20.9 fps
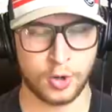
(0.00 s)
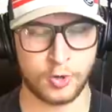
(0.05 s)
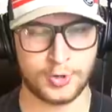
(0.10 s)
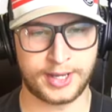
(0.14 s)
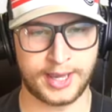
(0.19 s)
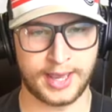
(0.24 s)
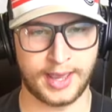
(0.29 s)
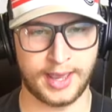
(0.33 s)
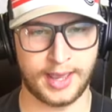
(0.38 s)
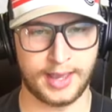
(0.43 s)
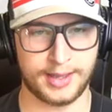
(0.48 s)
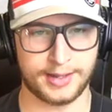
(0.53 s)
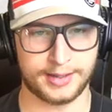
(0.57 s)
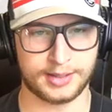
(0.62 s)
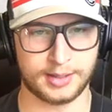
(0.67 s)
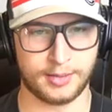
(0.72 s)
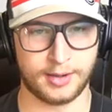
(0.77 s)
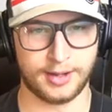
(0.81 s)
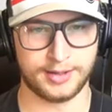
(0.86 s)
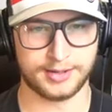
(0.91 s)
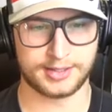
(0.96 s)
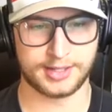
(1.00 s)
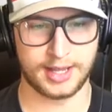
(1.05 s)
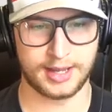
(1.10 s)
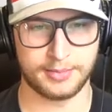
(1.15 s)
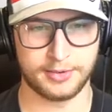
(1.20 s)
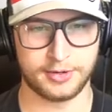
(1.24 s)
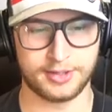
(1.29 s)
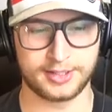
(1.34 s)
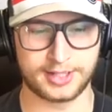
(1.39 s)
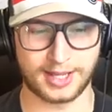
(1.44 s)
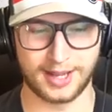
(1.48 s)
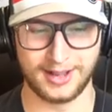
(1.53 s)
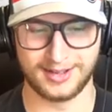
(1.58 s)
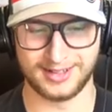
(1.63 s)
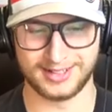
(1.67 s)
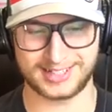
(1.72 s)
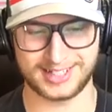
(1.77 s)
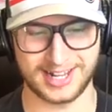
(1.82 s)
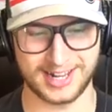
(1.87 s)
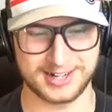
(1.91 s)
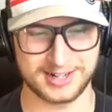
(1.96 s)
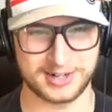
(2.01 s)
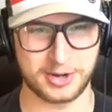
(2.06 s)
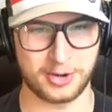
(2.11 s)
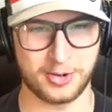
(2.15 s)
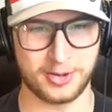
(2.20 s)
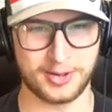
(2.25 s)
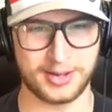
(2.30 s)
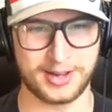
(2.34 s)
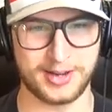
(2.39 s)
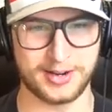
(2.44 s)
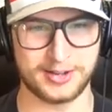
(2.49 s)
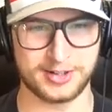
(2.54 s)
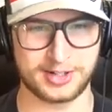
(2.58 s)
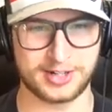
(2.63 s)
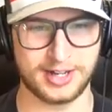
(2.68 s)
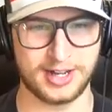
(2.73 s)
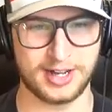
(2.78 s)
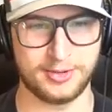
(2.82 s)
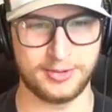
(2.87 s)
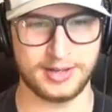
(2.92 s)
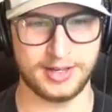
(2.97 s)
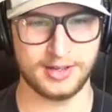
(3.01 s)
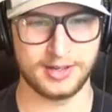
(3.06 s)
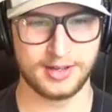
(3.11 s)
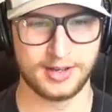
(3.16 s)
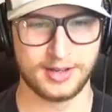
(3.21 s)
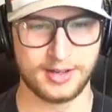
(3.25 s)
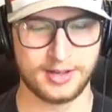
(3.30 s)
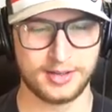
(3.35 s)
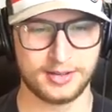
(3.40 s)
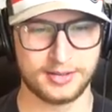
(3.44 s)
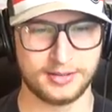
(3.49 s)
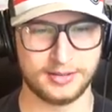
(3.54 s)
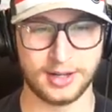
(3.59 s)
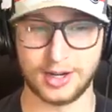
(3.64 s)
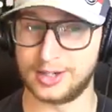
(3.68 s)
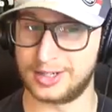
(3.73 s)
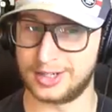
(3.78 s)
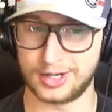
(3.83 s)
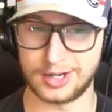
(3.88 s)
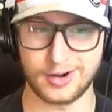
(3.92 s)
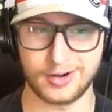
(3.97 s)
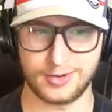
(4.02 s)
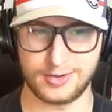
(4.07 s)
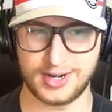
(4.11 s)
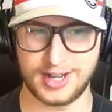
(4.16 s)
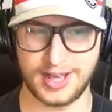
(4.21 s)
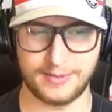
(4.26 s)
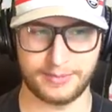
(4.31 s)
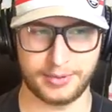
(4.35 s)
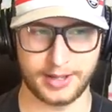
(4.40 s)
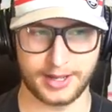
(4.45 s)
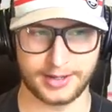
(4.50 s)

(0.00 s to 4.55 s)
Okay, come on, Sabres. Let's get a goal here, shall we? Not on our own net,